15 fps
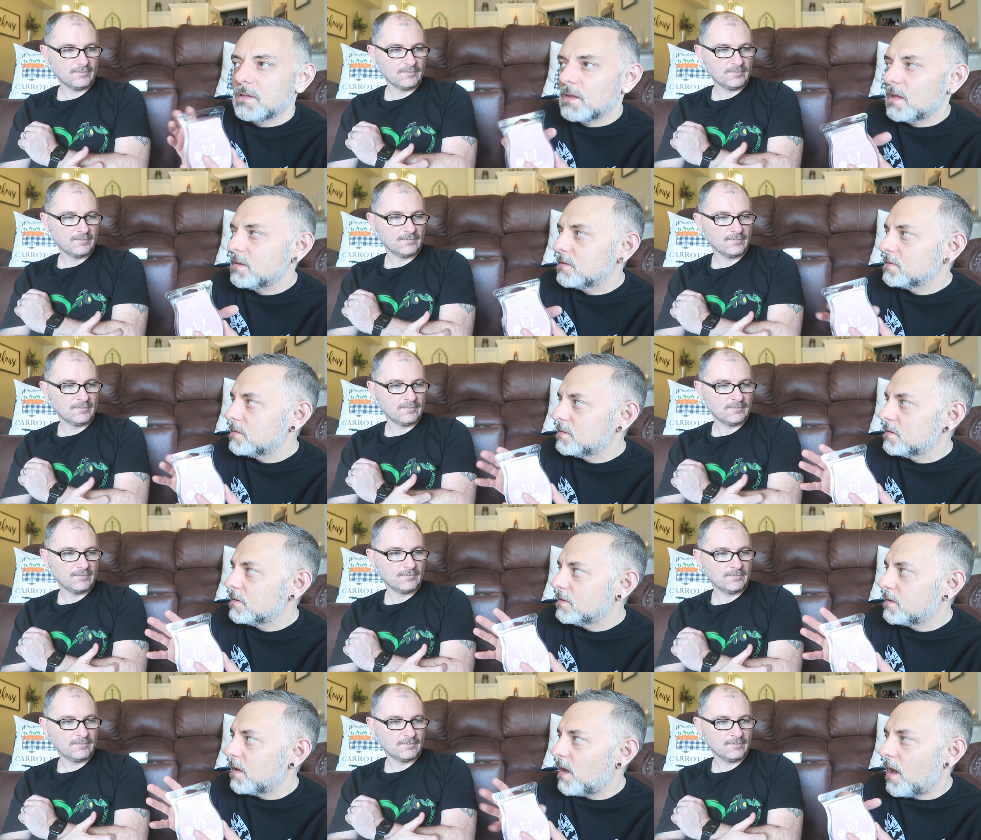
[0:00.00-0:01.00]
Speaker 1: And I,
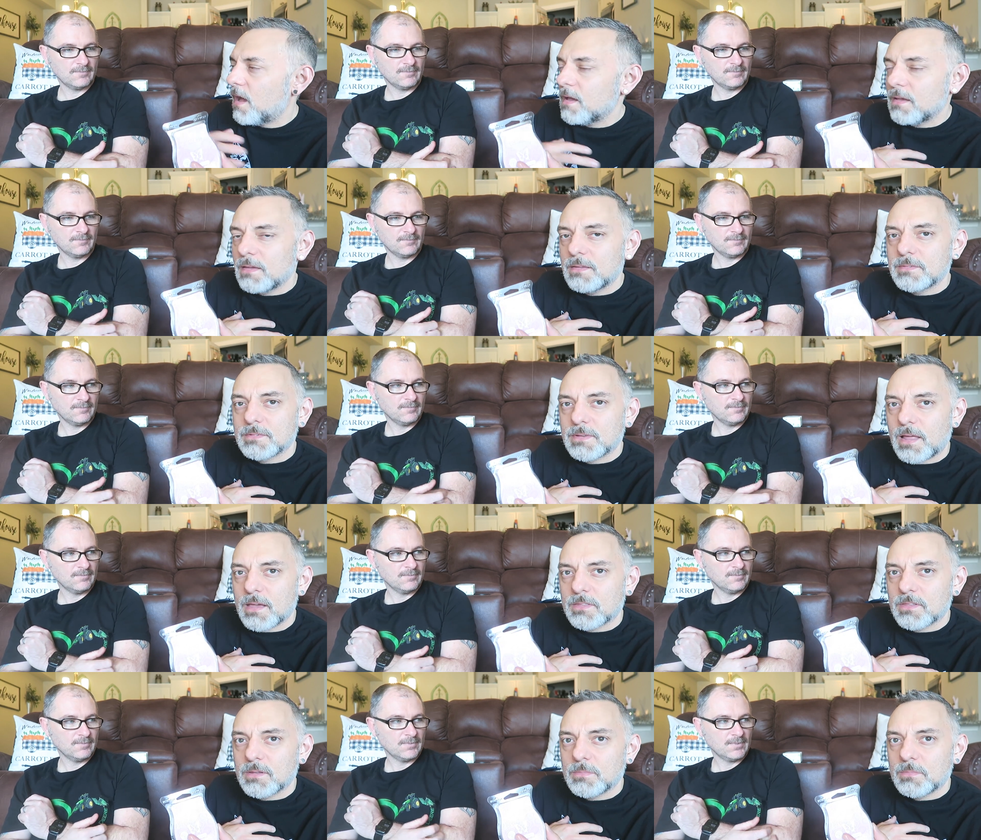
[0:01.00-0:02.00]
I
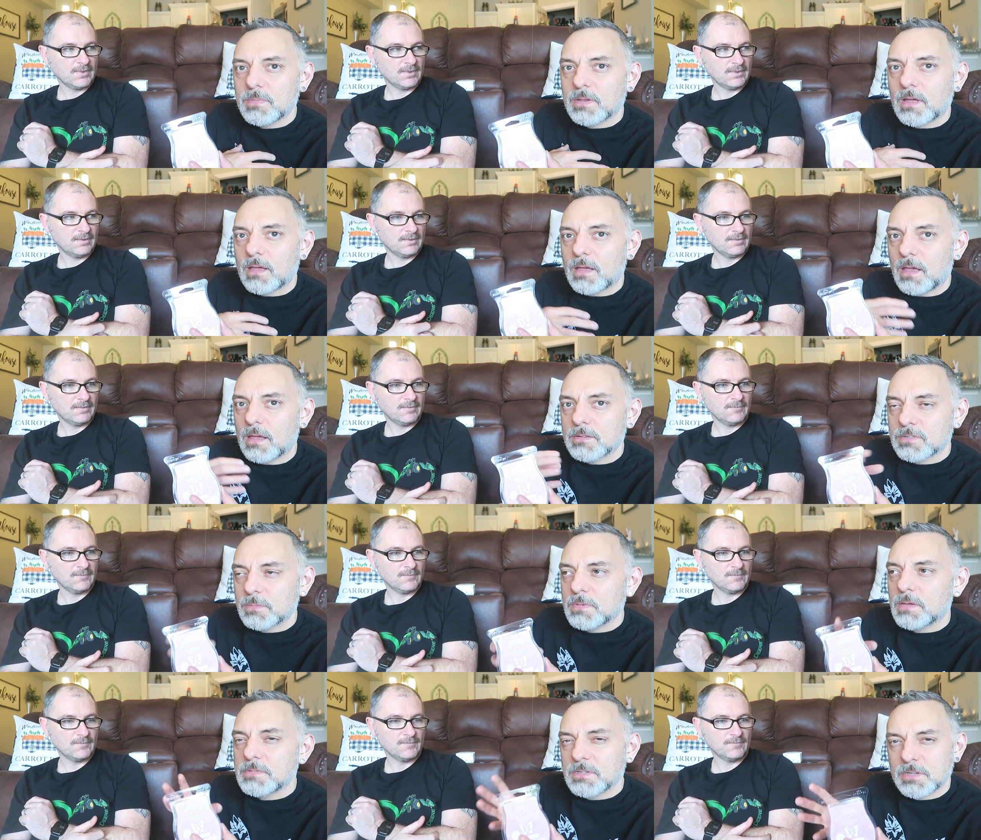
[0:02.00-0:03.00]
like them, but
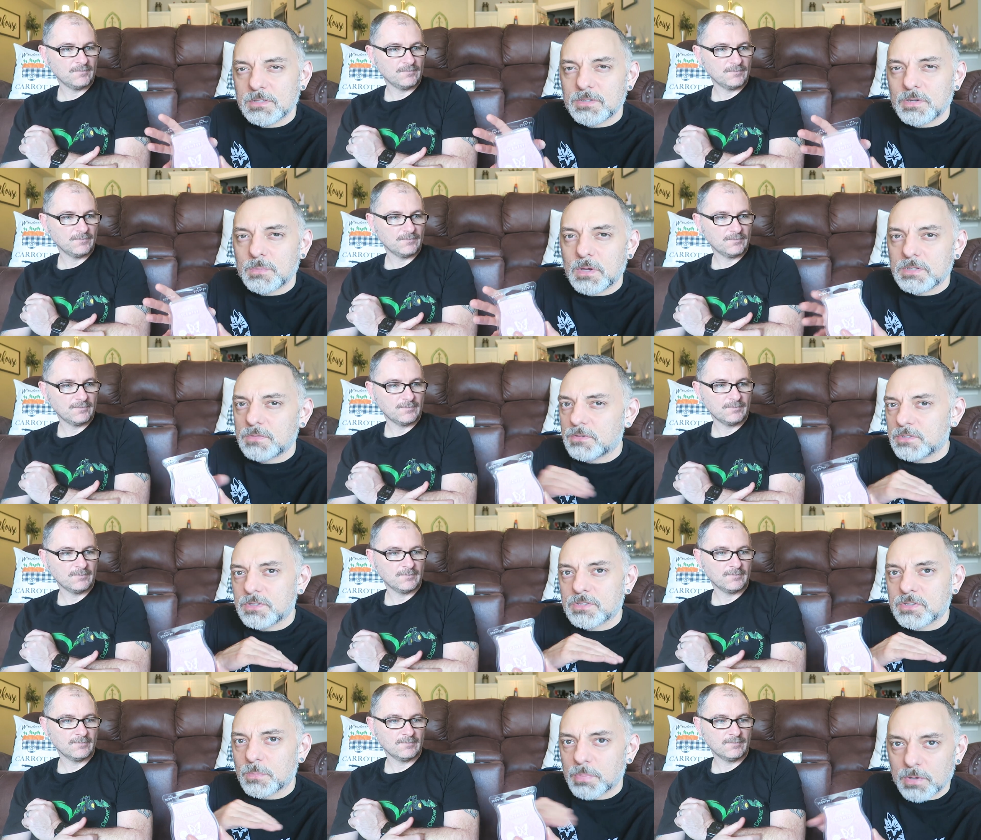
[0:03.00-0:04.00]
sometimes it is too much if it's
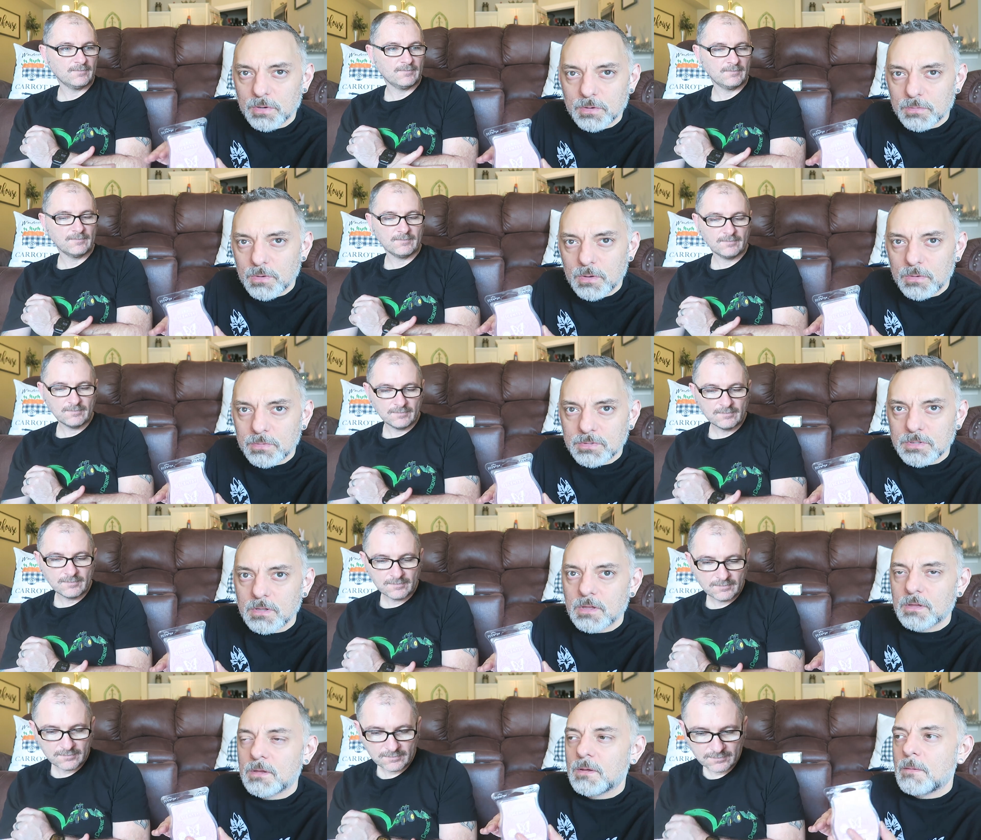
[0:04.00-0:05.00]
just a pure rose.
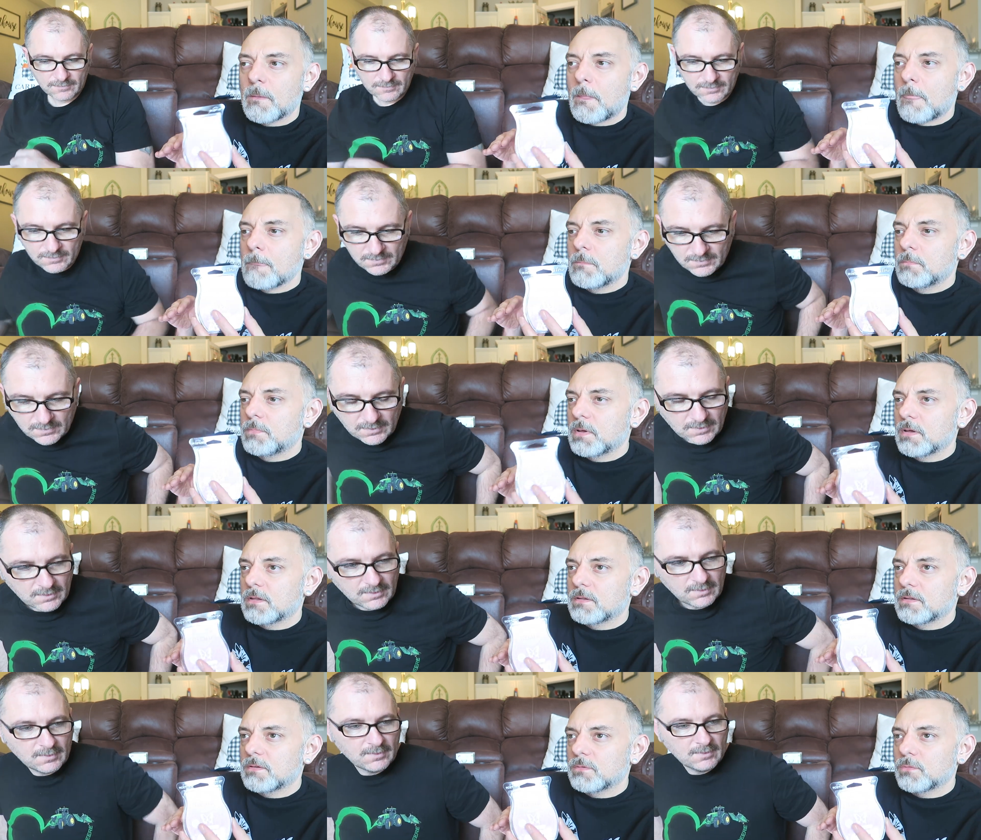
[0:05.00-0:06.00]

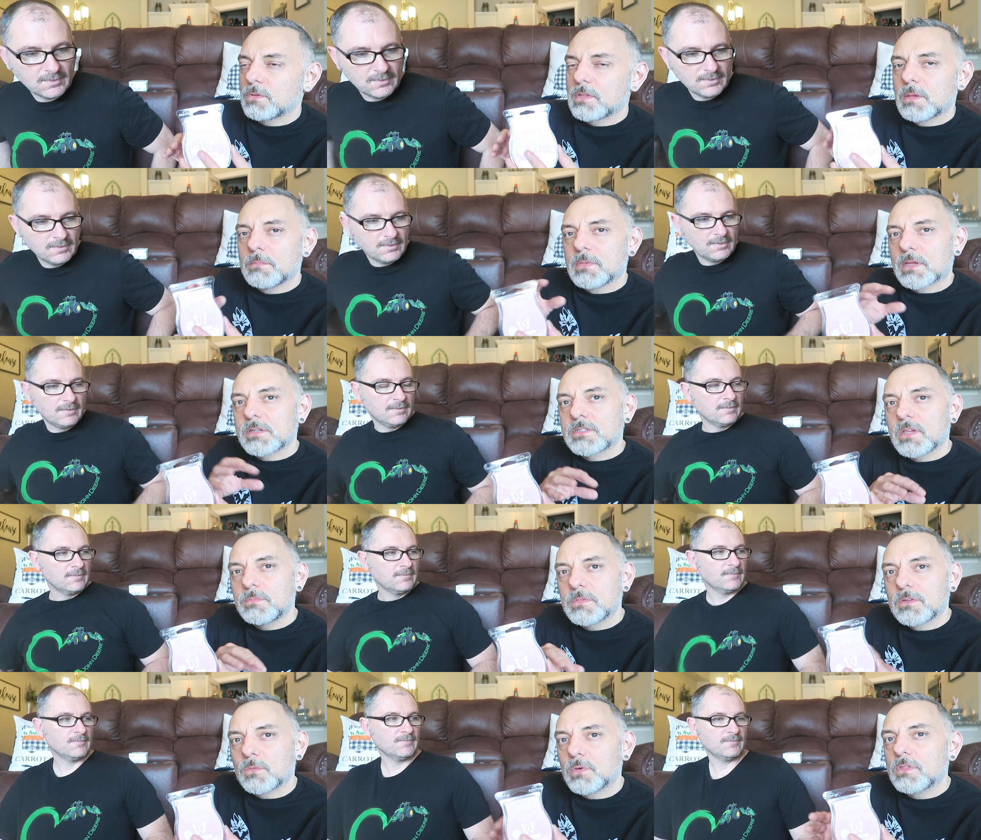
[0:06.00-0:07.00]
But when they mix
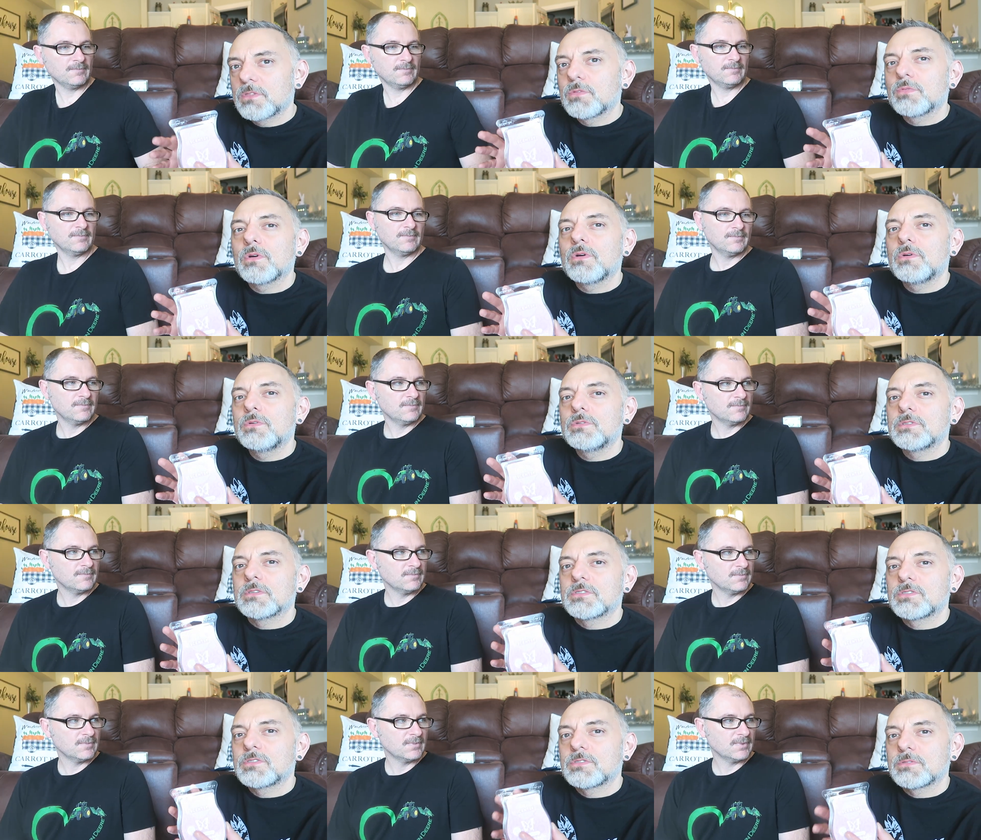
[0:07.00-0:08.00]
something with the rose,
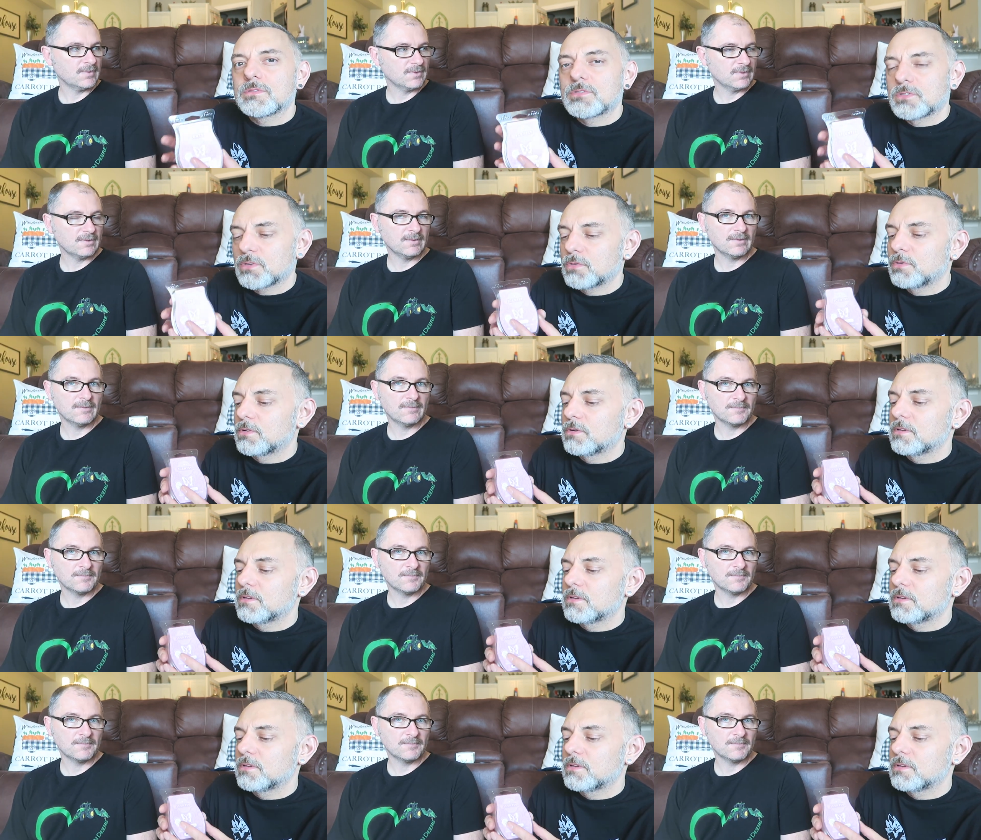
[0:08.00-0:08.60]
it's so